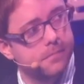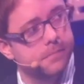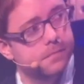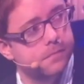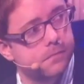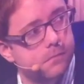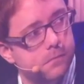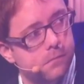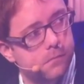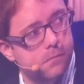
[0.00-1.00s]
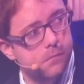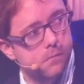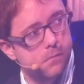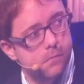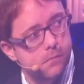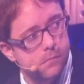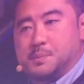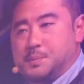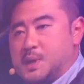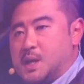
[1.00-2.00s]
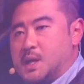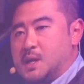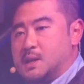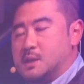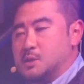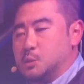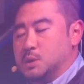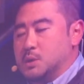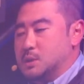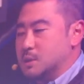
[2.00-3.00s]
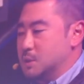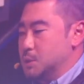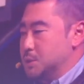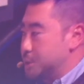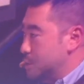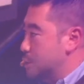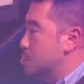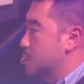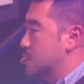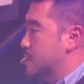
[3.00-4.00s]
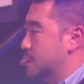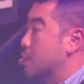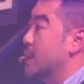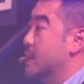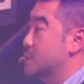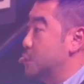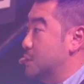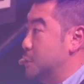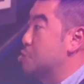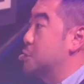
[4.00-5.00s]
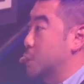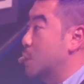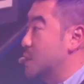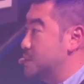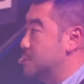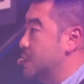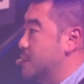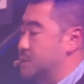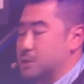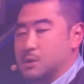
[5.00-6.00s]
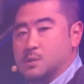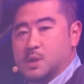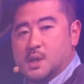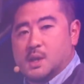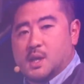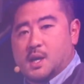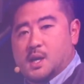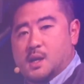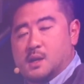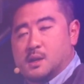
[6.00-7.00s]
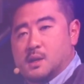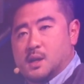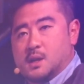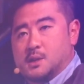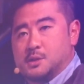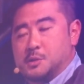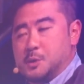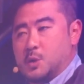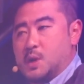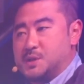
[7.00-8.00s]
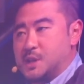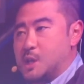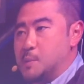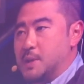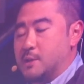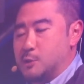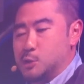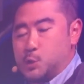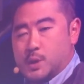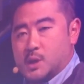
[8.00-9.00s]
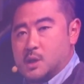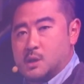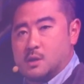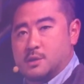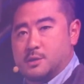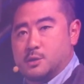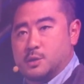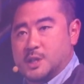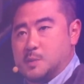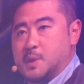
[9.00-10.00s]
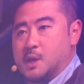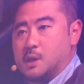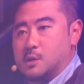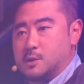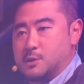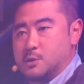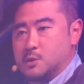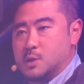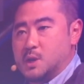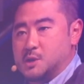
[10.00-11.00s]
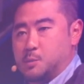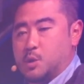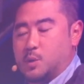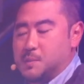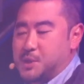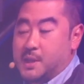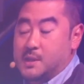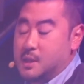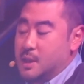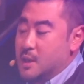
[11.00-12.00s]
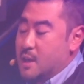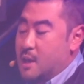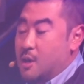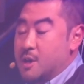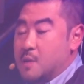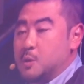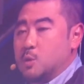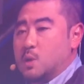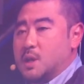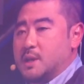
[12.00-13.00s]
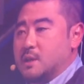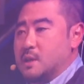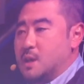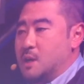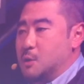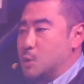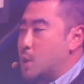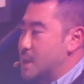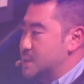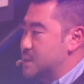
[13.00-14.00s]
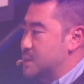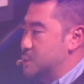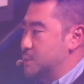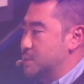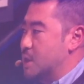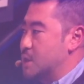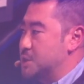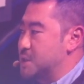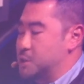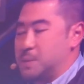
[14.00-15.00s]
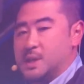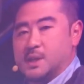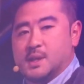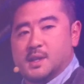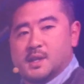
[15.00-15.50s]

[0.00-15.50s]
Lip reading: As any startup will do, they'll look at sort of user requests, right? So consumer requests that come in through Twitter or through email or through a support website. And our number one request since we've launched has been,